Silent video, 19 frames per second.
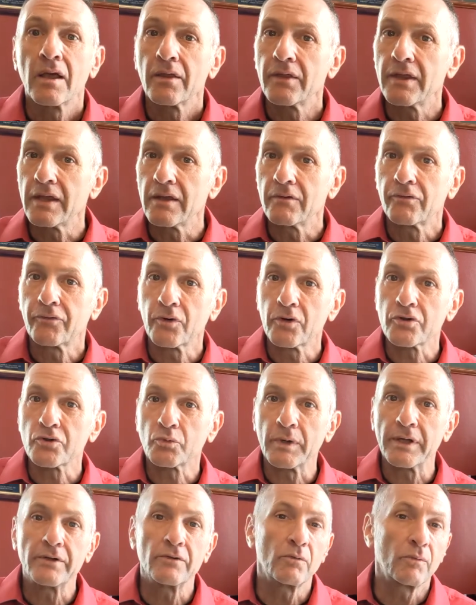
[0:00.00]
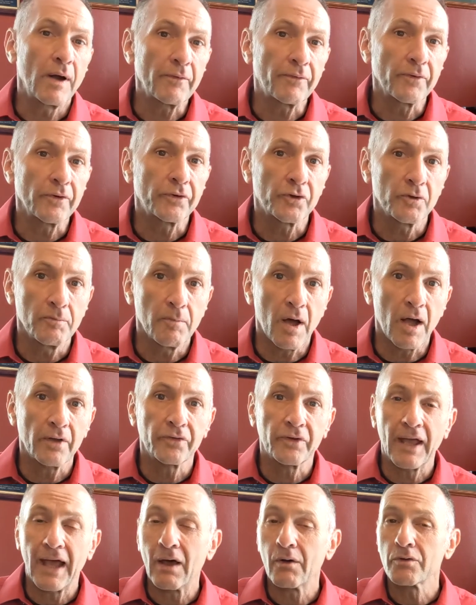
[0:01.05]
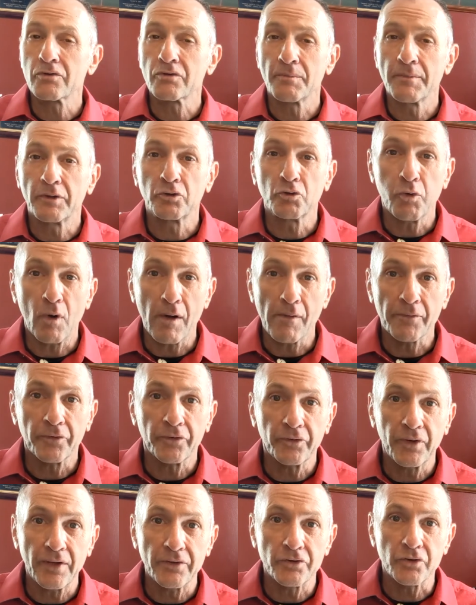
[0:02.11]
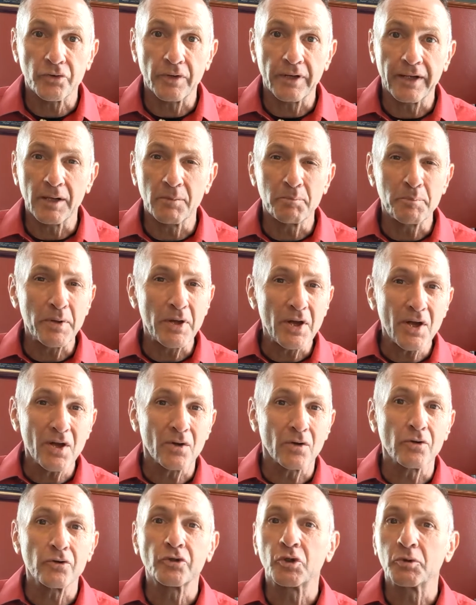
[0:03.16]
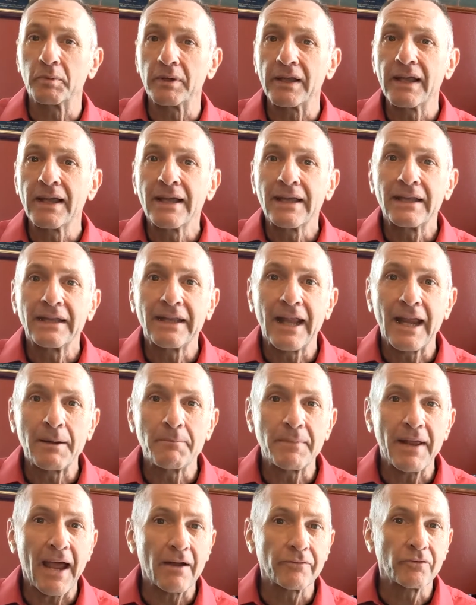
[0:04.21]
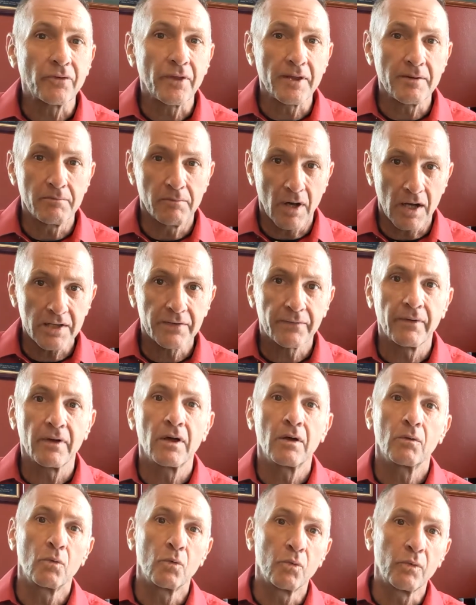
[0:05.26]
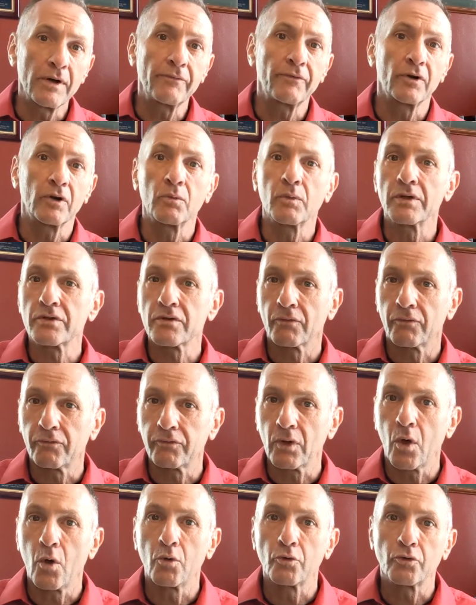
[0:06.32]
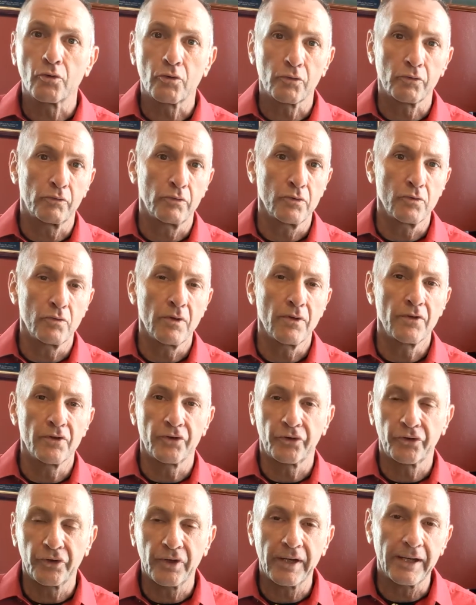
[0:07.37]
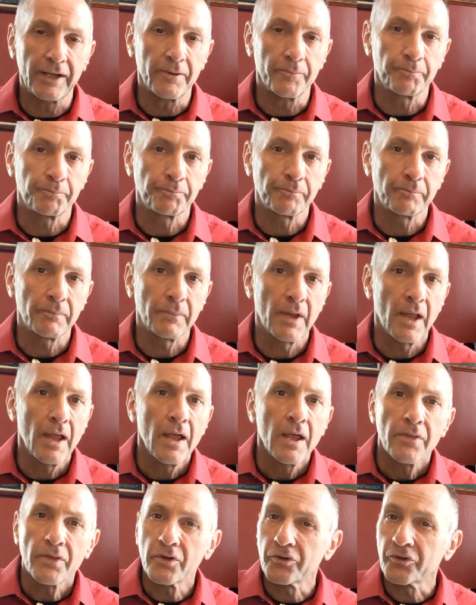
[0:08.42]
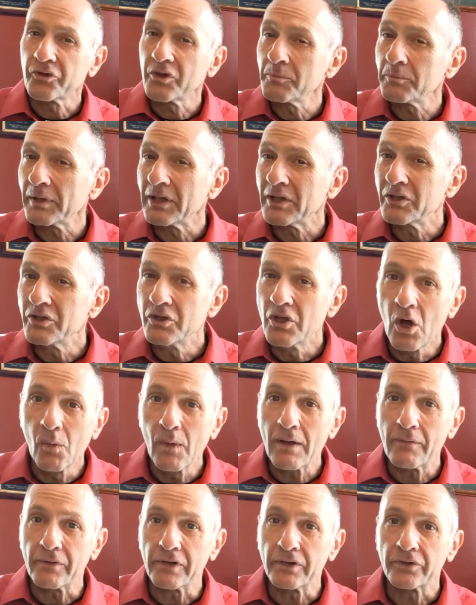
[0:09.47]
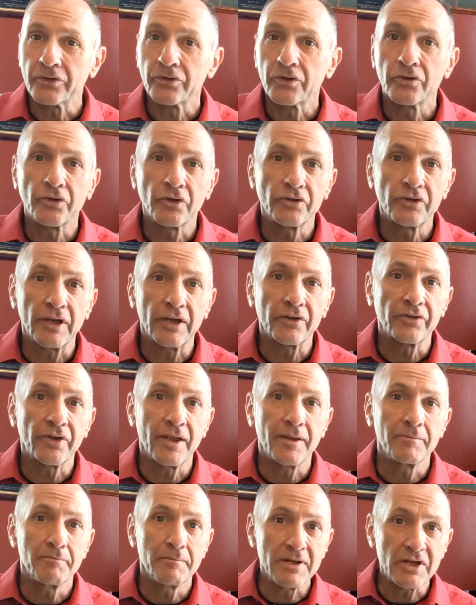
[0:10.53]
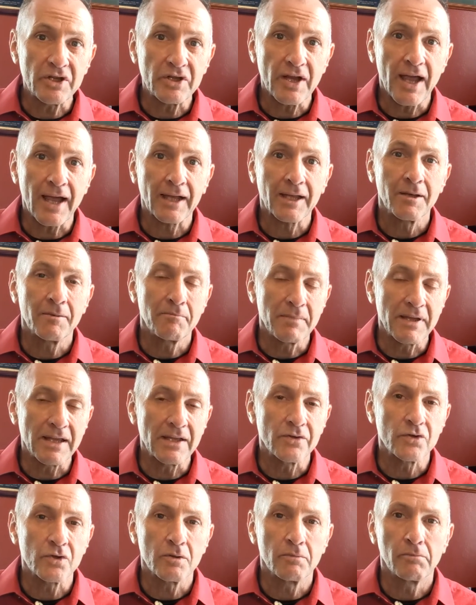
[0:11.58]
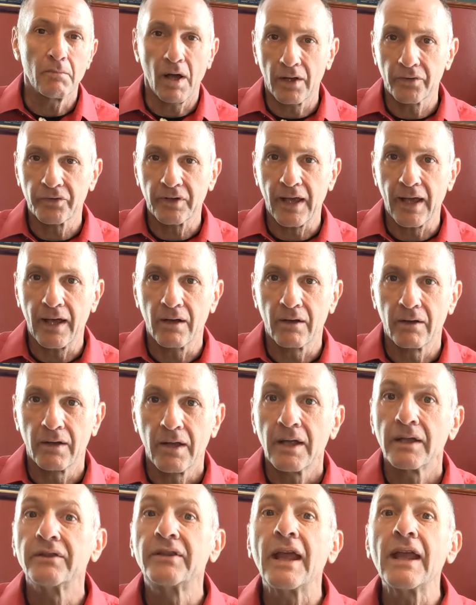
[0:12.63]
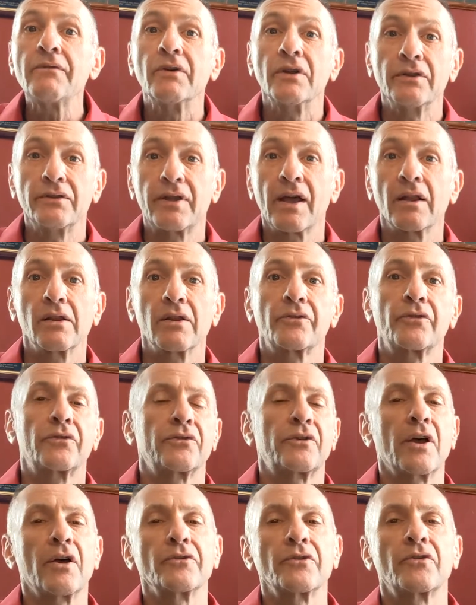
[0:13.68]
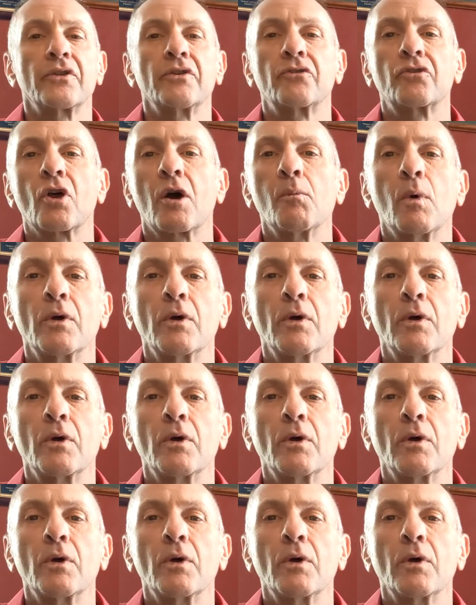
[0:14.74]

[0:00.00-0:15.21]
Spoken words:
The first written reference to Moscow is from the 12th century and appears to be named after the Moskva River, which flows through the city. There's simply no evidence to suggest that Meshach means Moscow. David tells us in Psalm